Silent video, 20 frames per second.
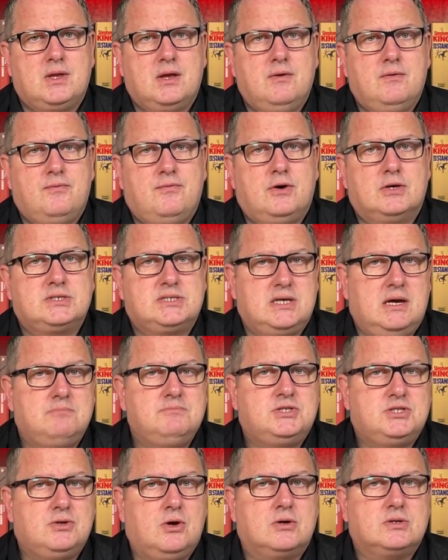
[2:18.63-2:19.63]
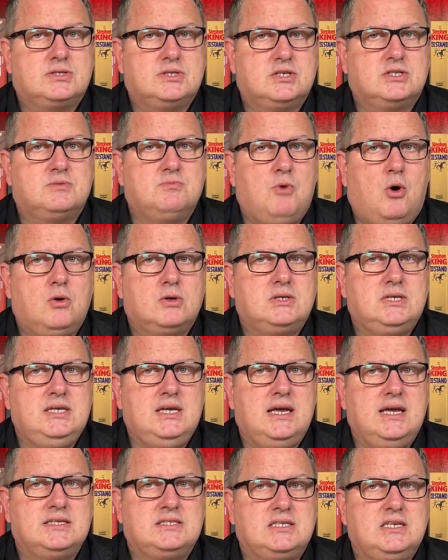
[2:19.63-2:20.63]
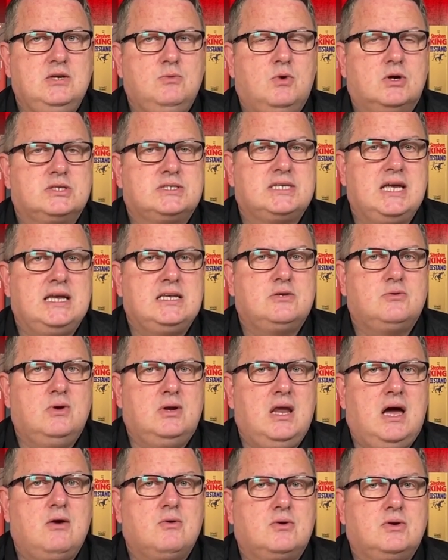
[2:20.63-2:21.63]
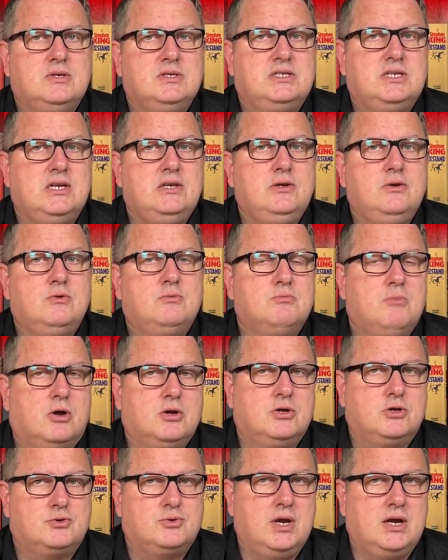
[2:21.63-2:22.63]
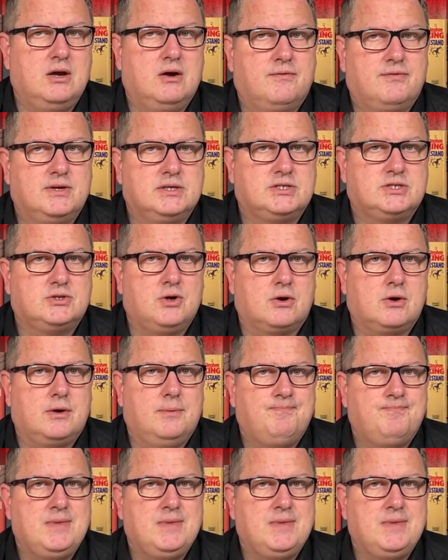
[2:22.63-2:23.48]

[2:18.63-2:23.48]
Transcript: For some stocks, a small TAC was set to allow continued monitoring of the stock.